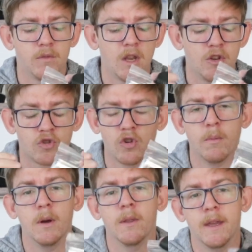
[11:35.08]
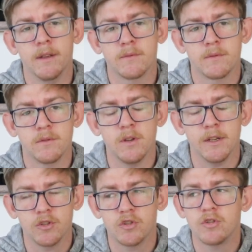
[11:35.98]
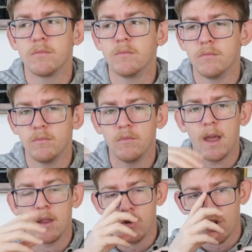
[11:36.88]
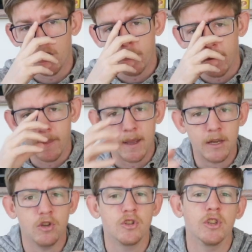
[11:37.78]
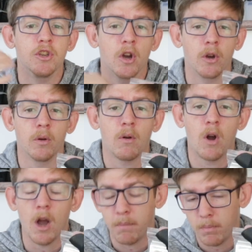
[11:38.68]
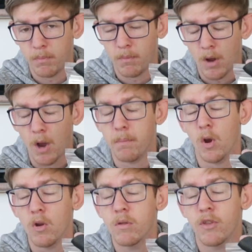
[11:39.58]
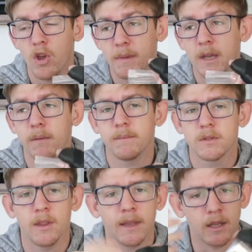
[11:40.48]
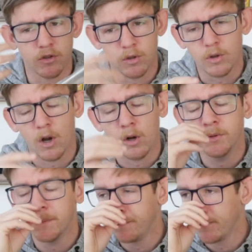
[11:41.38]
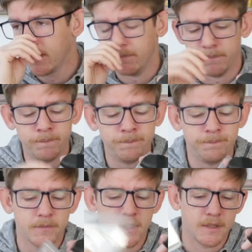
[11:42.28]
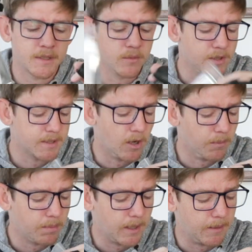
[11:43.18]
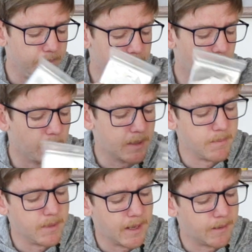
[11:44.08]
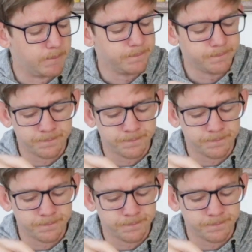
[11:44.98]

In trauma, it's noted that they usually go hypothermic, so they get too cold. So this will just help keep that up.